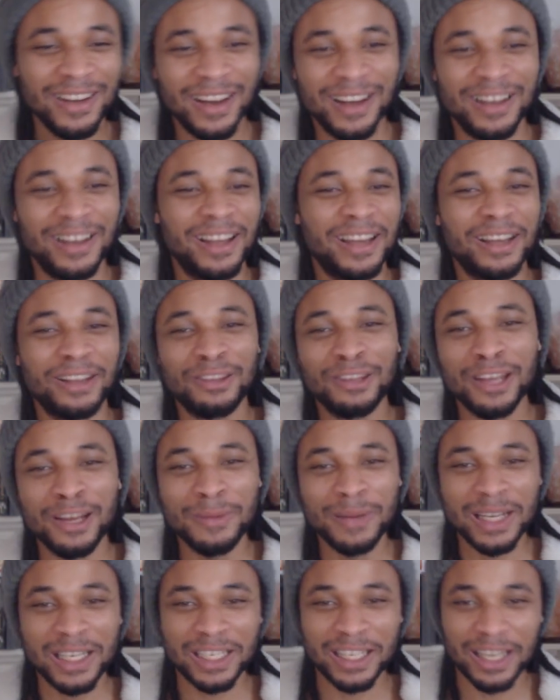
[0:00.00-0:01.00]
and like 30
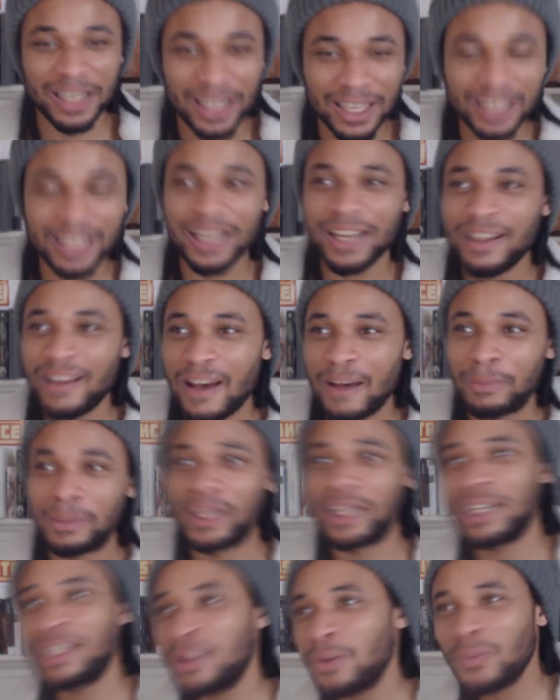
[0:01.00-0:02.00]
minutes later, get up.
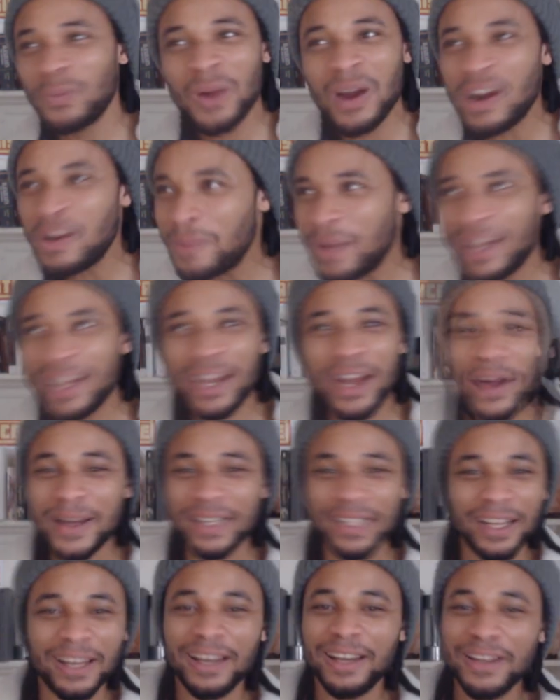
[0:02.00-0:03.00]
Like, where am I
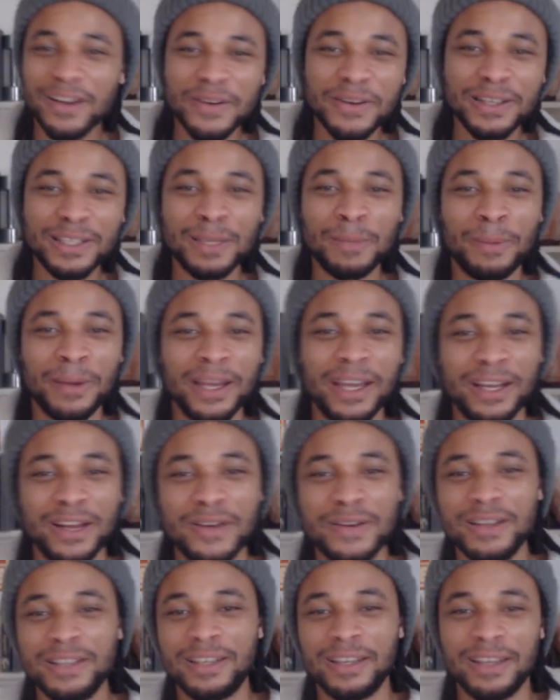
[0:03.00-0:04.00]
going? Like, I don't need to pee, I
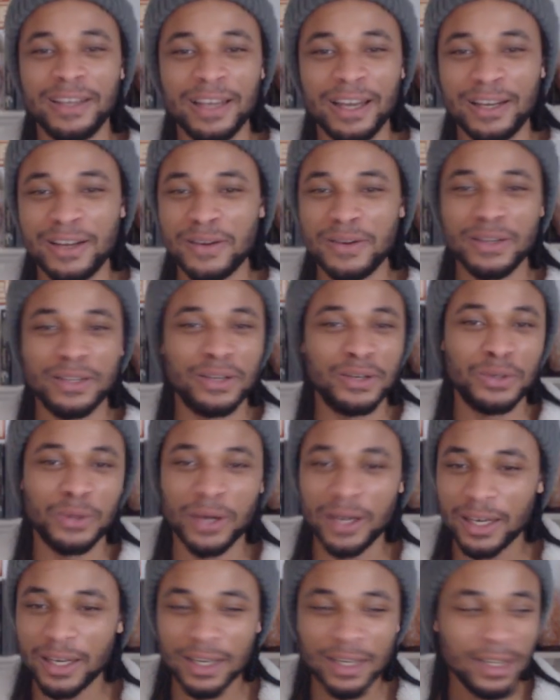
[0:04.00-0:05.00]
don't need to eat, I don't need to
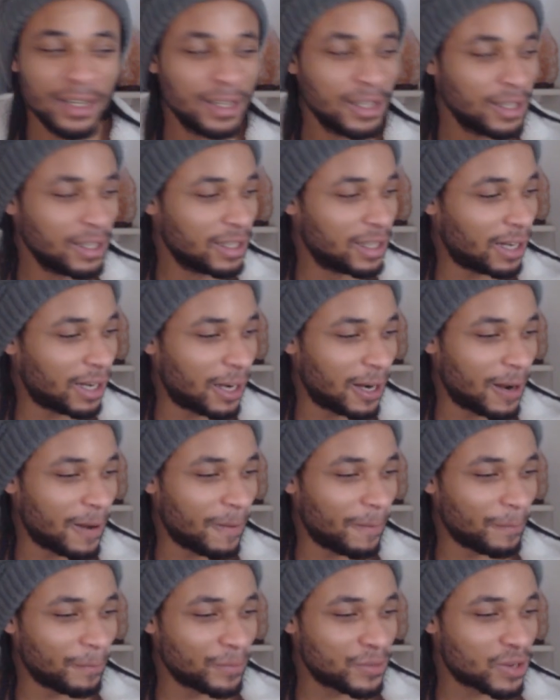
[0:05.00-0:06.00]
drink.
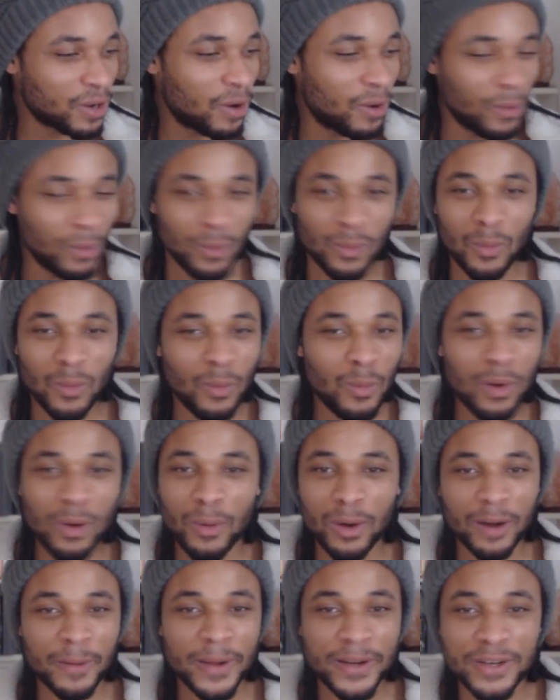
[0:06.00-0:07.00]
So
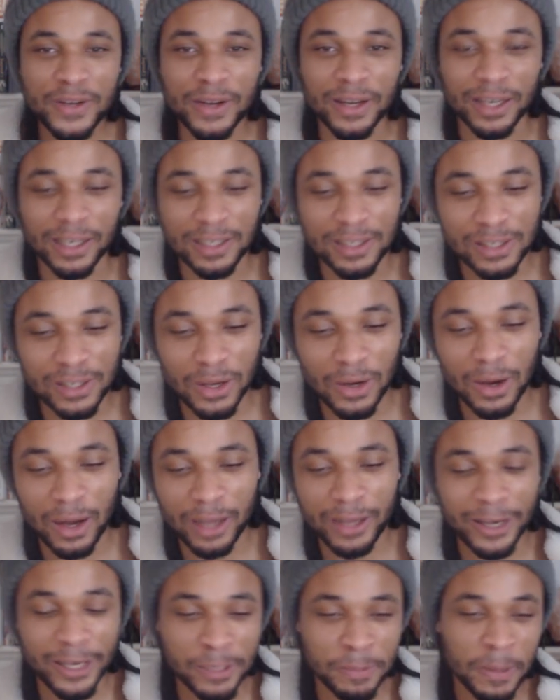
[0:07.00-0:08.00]
what am I doing? And so
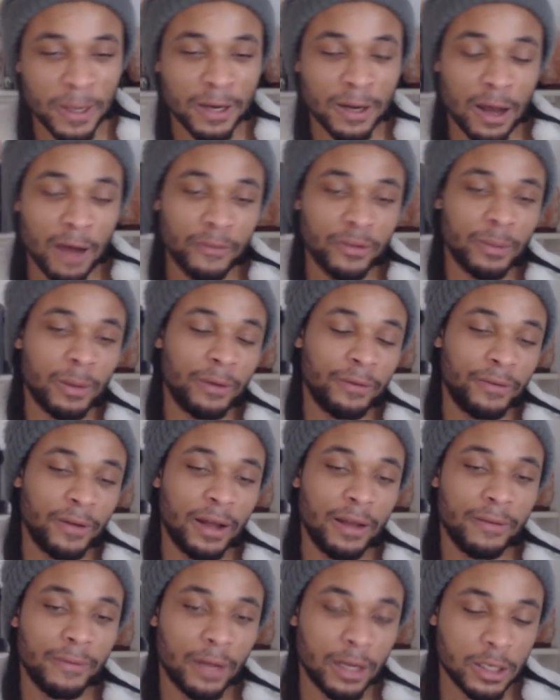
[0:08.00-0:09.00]
I spent, after about
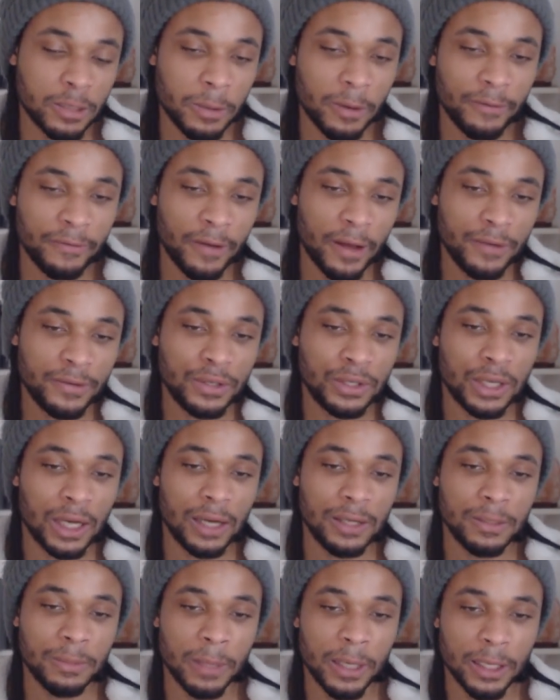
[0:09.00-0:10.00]
5-6
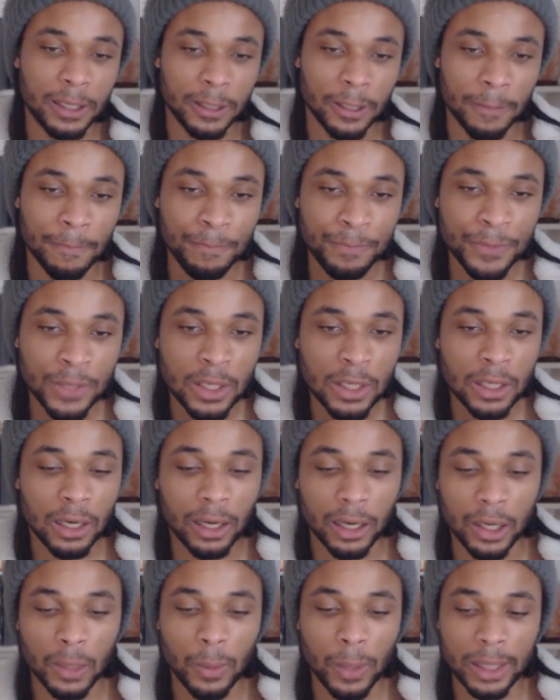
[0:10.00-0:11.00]
hours of making it,
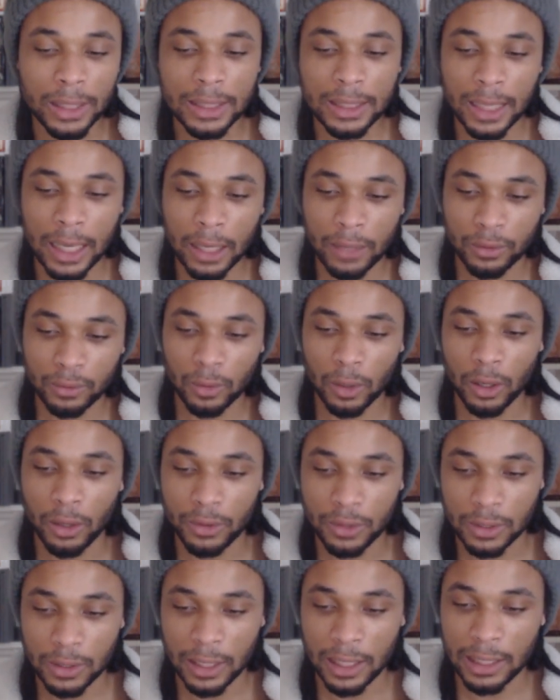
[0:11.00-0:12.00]
I went down the
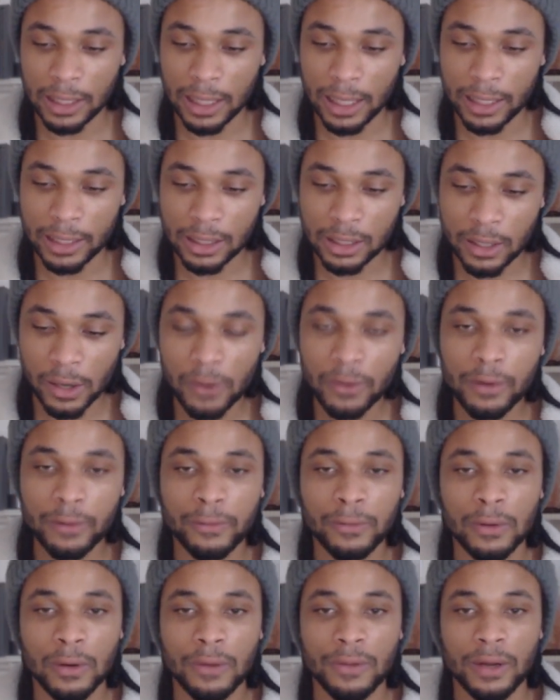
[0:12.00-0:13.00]
road, and I totally
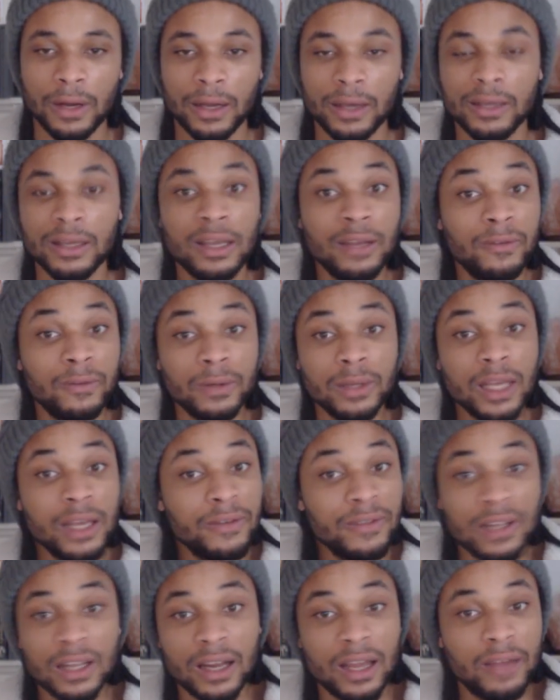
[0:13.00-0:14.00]
forgot that I
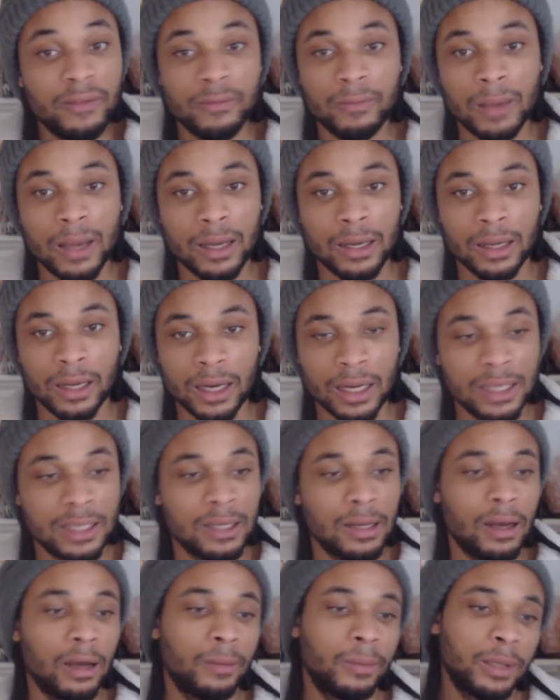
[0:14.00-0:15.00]
even made it. And I
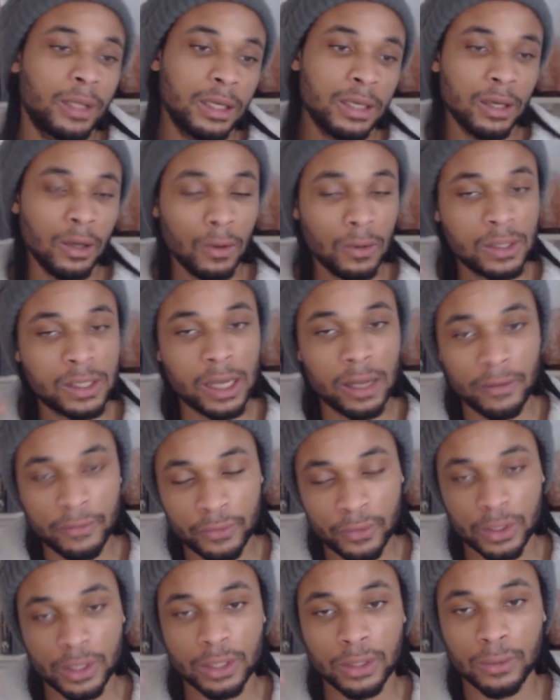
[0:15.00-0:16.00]
started with this whole
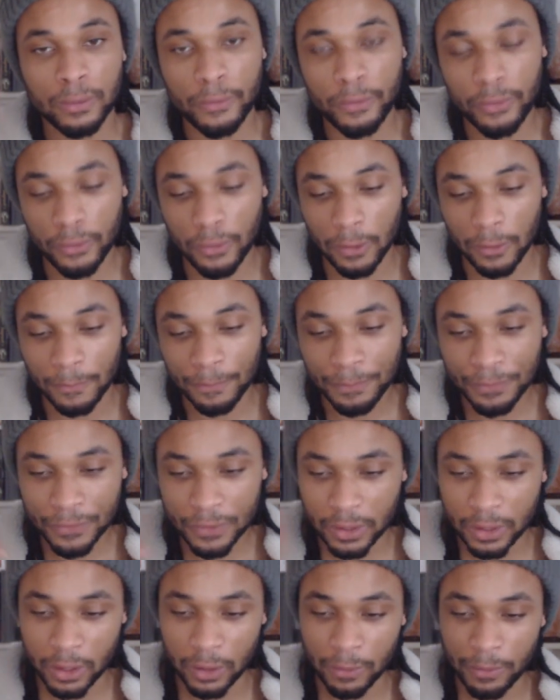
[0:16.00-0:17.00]
self-critical thought,
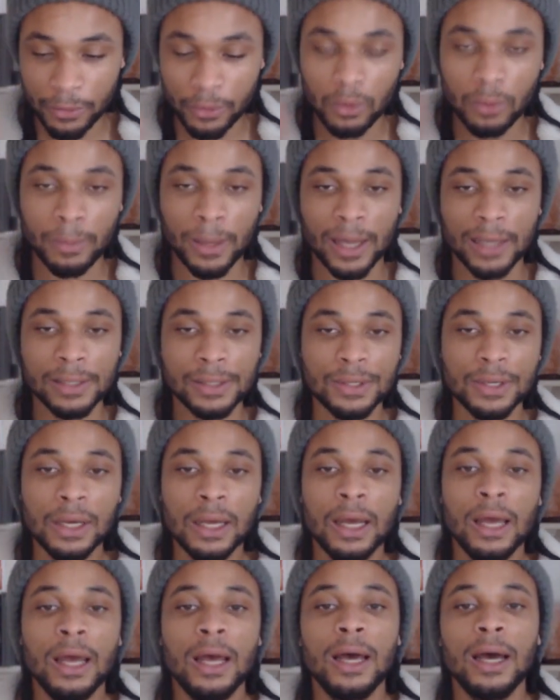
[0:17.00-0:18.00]
you know, thought patterns.
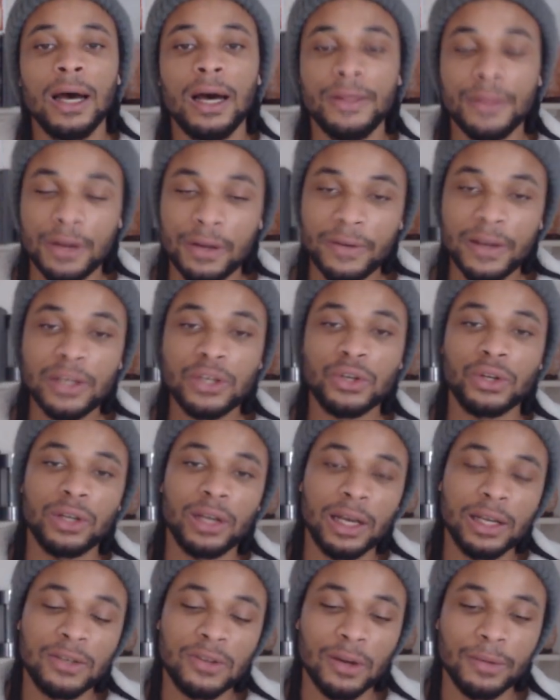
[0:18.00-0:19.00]
And then
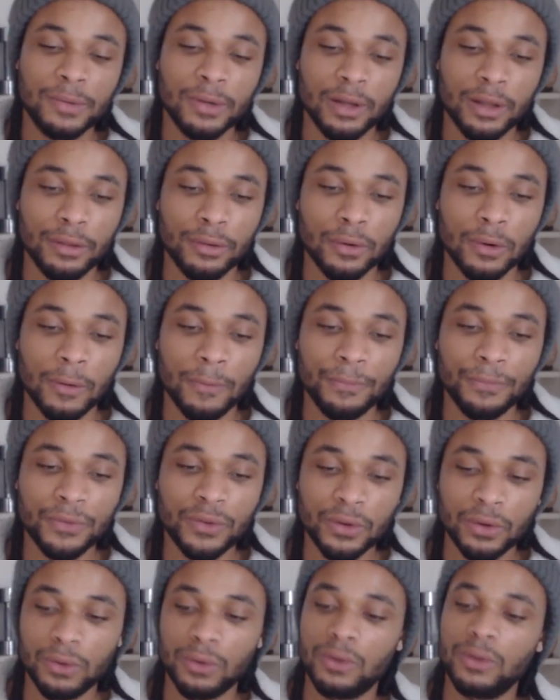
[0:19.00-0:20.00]
eventually I stopped and I thought,
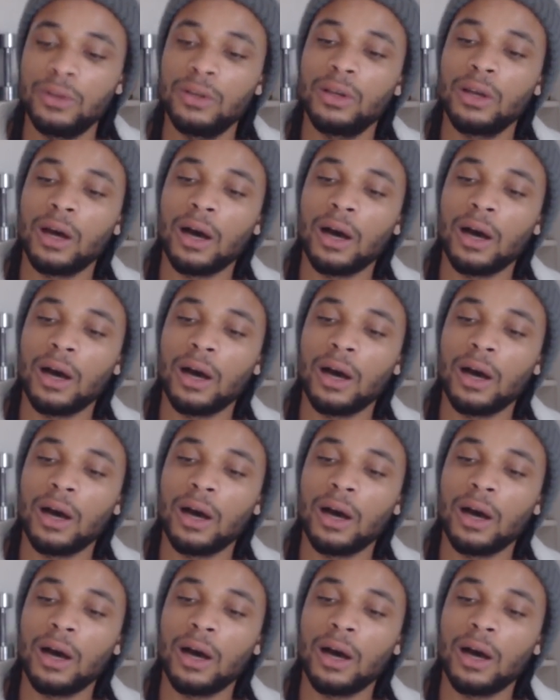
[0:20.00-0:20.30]
dude,